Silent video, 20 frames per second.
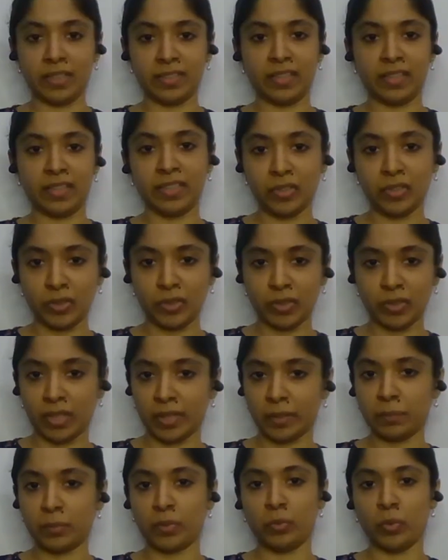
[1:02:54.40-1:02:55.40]
is each
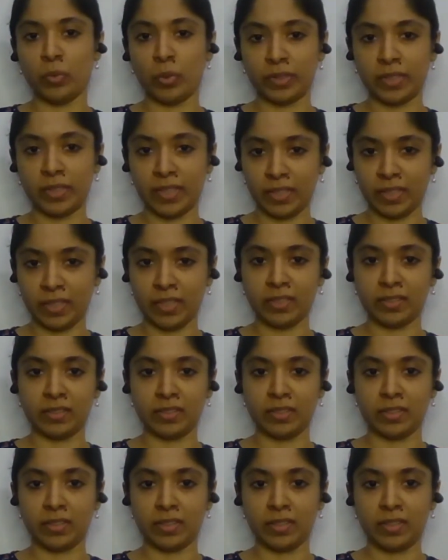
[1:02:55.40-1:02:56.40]
time you want an
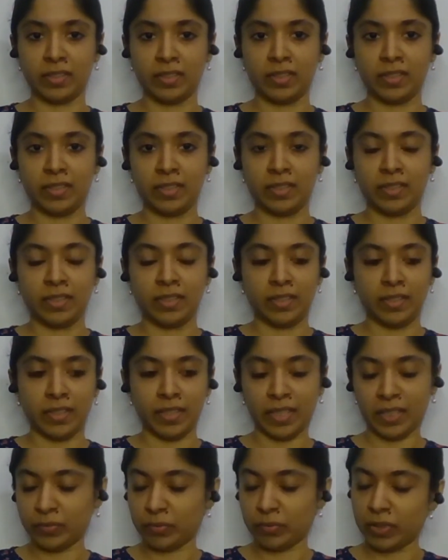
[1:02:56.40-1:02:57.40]
answer,
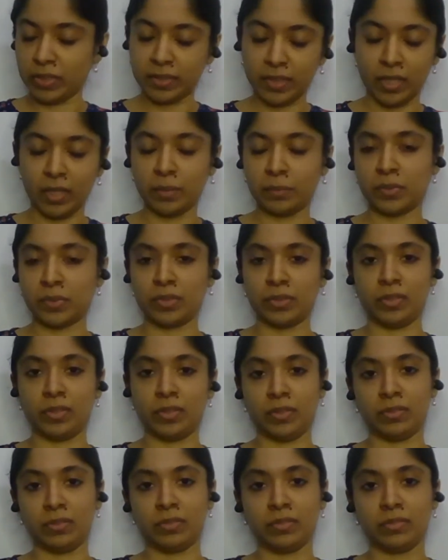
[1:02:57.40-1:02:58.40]
it will come to
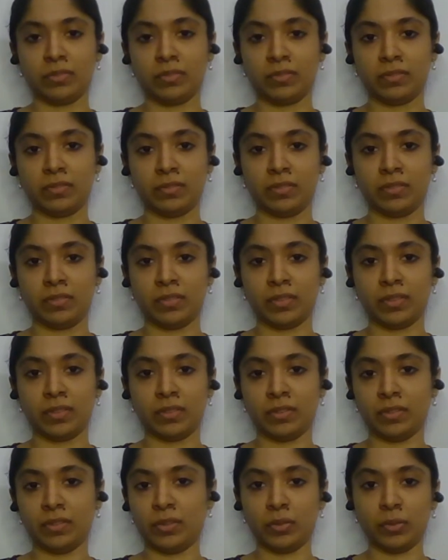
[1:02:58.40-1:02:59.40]
you.
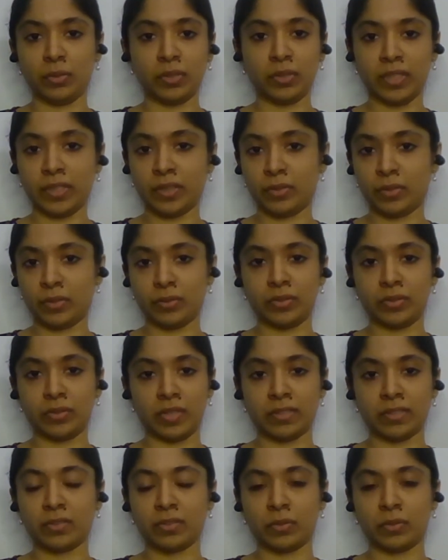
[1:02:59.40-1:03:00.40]
You don't need to
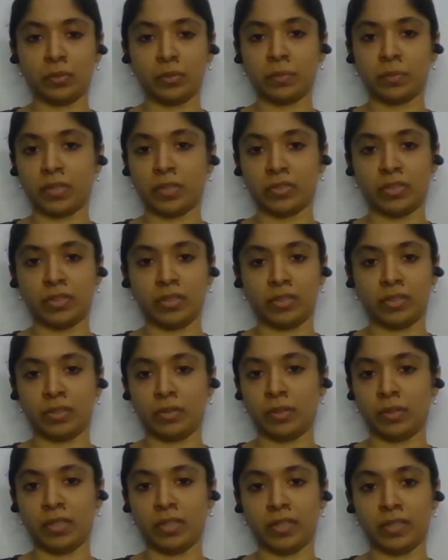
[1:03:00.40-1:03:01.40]
stress so much in
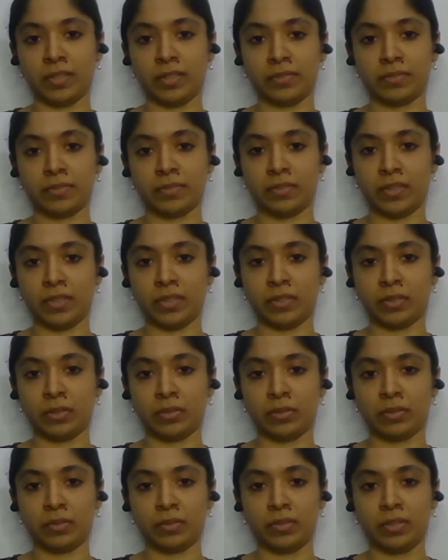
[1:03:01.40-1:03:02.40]
your life, you know,
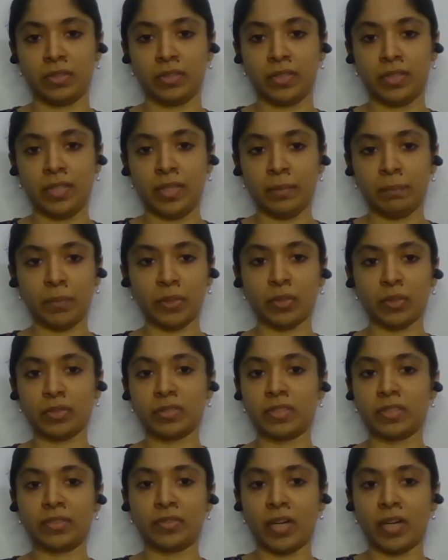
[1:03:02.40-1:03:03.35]
because the